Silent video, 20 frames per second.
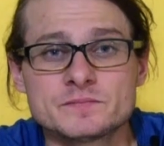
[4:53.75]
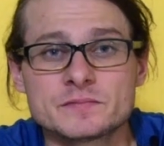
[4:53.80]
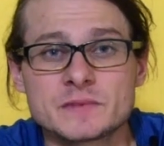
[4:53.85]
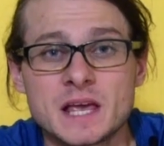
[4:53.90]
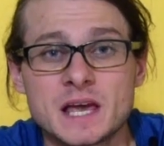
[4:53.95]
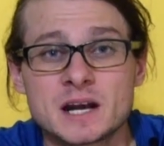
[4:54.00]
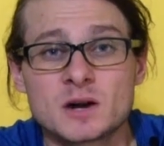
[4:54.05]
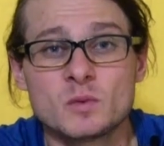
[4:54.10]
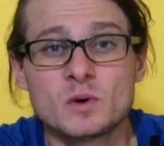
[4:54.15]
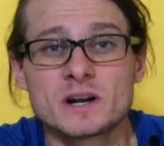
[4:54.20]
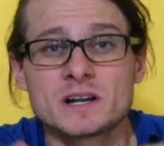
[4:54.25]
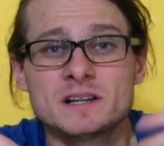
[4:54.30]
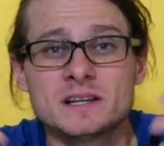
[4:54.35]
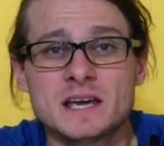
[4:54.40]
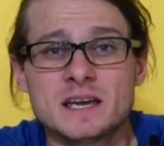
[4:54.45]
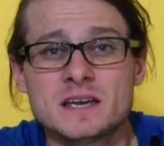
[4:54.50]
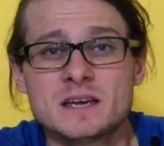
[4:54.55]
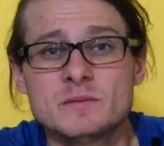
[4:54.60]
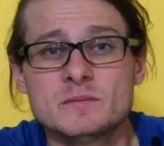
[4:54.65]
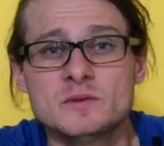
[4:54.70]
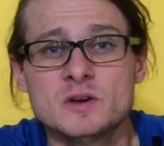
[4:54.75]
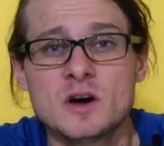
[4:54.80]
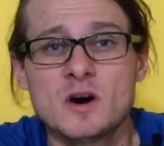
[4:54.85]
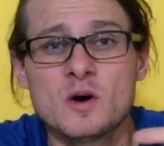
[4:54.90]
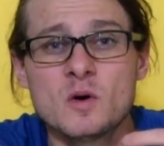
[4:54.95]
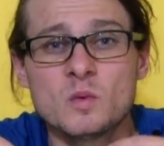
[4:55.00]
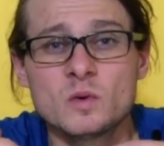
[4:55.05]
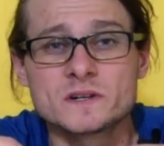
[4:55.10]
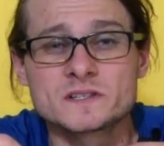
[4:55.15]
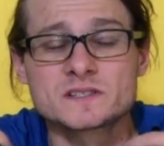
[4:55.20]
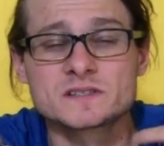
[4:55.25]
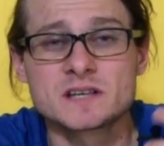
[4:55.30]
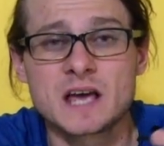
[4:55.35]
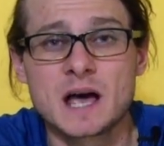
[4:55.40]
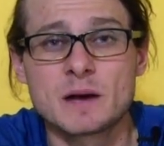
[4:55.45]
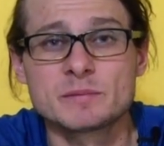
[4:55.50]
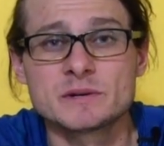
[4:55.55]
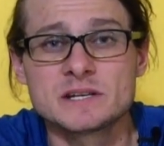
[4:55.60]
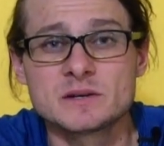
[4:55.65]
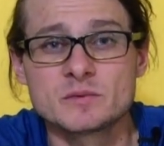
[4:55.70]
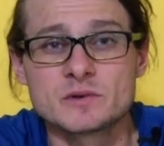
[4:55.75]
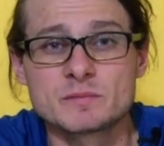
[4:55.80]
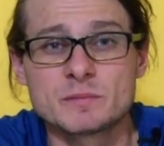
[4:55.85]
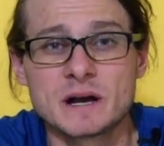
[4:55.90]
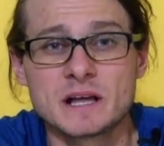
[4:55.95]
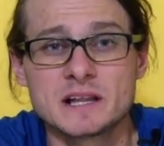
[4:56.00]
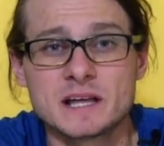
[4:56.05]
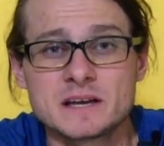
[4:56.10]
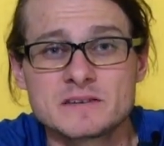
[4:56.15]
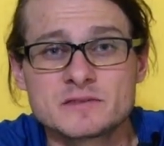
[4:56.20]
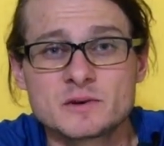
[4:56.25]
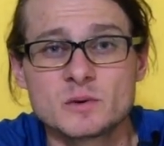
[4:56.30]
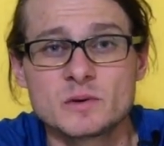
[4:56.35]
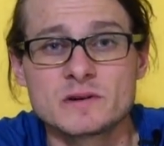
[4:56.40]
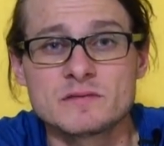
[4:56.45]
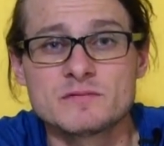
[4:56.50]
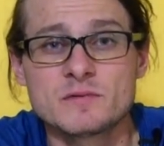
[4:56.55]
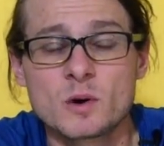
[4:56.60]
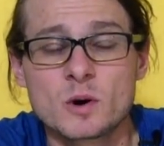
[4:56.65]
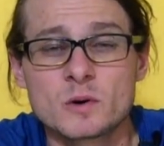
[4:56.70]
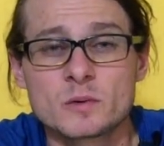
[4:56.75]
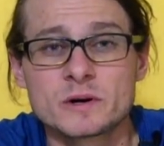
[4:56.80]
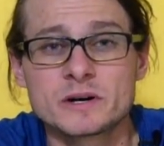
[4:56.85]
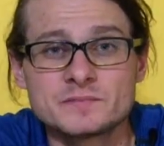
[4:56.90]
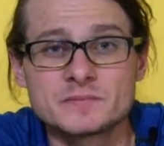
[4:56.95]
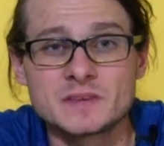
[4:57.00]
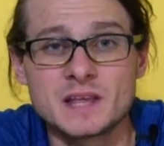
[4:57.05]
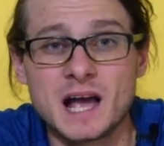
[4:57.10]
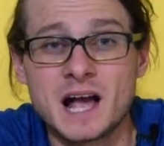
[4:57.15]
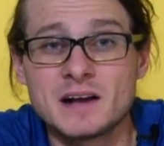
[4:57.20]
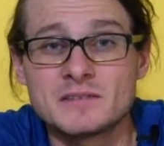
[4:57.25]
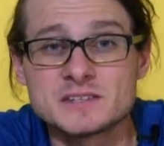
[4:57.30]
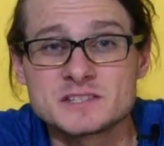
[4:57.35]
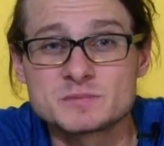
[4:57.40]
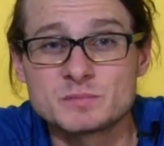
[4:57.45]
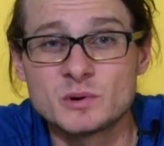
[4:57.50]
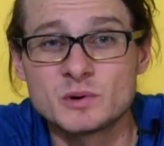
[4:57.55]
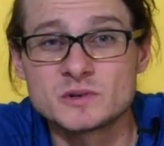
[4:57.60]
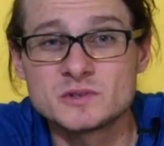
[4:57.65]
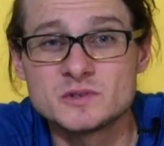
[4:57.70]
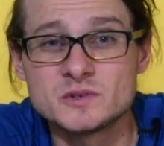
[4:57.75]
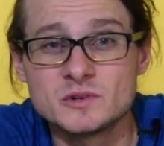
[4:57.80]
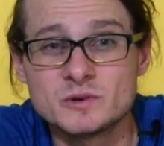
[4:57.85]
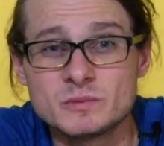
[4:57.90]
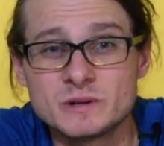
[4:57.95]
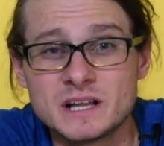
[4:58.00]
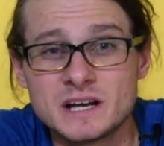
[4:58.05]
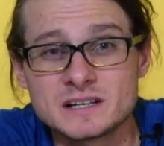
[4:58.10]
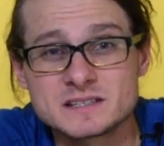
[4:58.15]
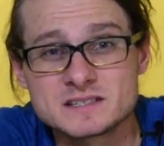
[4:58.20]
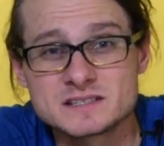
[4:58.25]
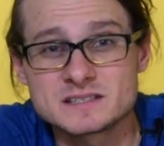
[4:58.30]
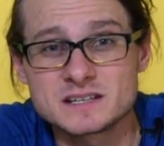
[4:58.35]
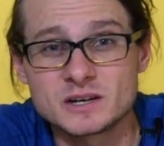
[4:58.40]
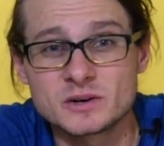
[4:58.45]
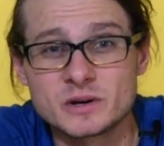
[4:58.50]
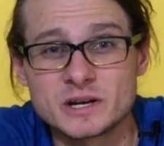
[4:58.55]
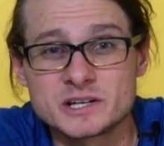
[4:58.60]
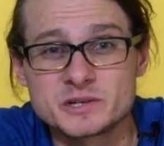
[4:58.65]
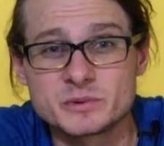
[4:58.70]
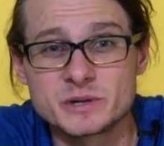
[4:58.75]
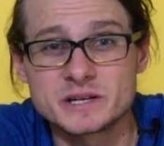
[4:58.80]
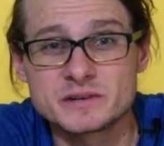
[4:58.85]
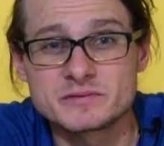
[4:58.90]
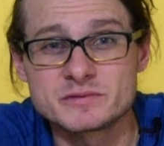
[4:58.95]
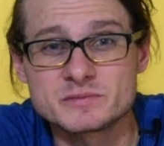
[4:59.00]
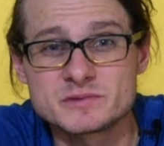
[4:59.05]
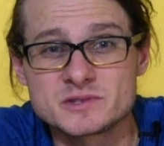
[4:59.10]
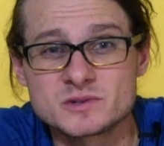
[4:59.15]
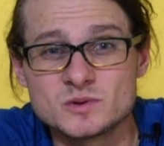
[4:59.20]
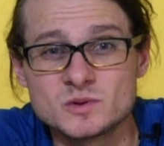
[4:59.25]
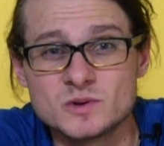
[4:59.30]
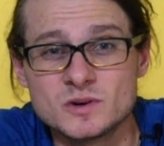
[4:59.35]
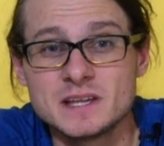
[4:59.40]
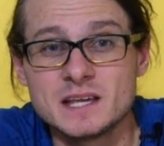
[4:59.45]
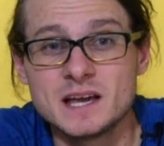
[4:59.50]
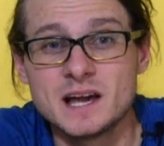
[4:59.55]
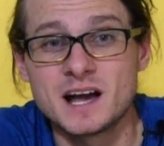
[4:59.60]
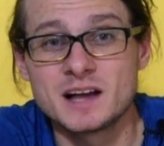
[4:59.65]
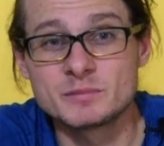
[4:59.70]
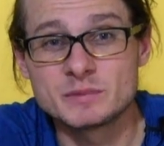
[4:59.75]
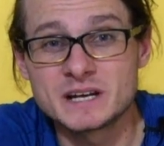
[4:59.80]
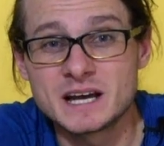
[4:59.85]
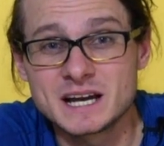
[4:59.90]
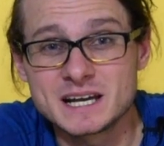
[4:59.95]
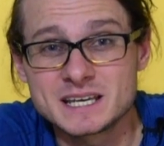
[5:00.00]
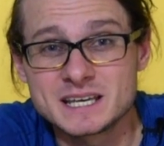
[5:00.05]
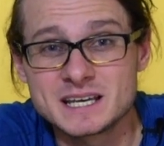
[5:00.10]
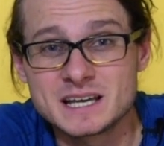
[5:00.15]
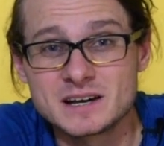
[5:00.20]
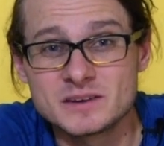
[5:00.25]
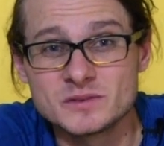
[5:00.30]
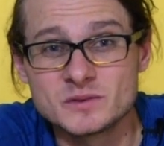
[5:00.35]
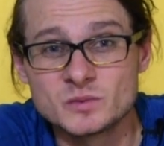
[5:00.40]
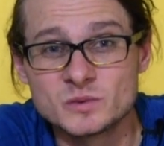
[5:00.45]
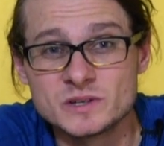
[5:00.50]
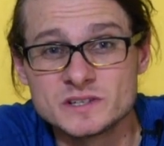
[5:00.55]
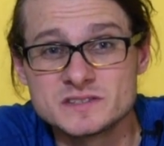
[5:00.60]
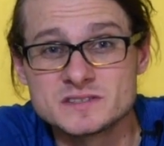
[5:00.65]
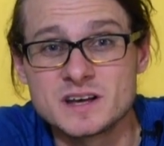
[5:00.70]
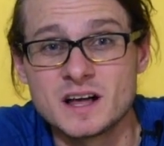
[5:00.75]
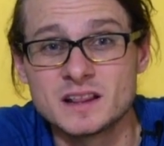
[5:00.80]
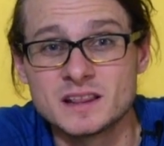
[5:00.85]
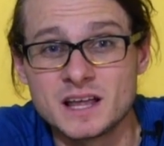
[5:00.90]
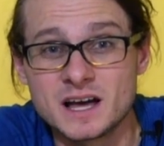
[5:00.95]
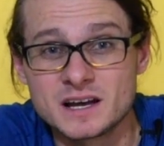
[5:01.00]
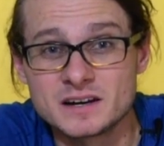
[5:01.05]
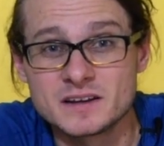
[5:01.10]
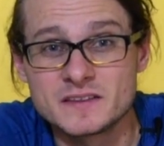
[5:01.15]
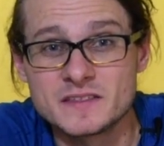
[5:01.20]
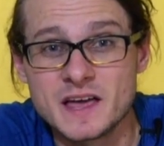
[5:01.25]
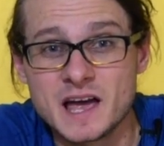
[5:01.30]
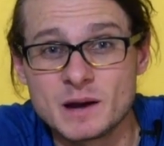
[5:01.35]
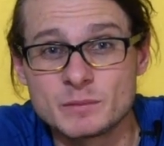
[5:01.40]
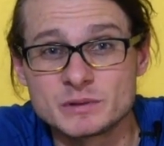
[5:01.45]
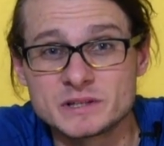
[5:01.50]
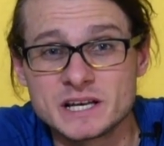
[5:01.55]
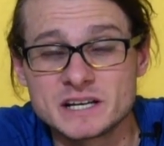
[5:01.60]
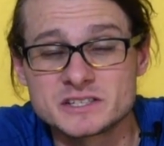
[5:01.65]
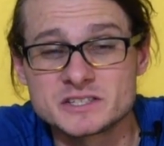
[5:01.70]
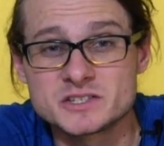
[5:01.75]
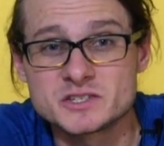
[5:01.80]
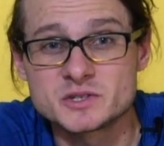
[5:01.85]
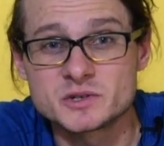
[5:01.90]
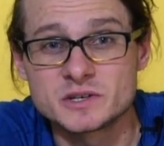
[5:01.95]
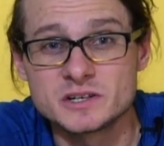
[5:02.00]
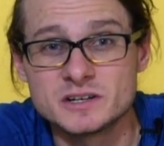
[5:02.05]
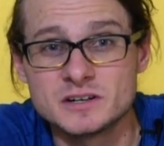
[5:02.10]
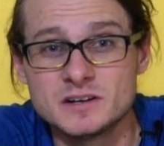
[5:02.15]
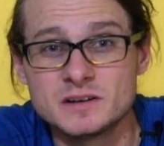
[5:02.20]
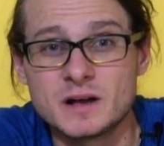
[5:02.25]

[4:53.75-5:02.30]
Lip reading: And I want to let him know what's happening with my life going forward. I haven't spoken to him a lot since I graduated from school. I've been hiking out in the woods a lot on the Appalachian Trail.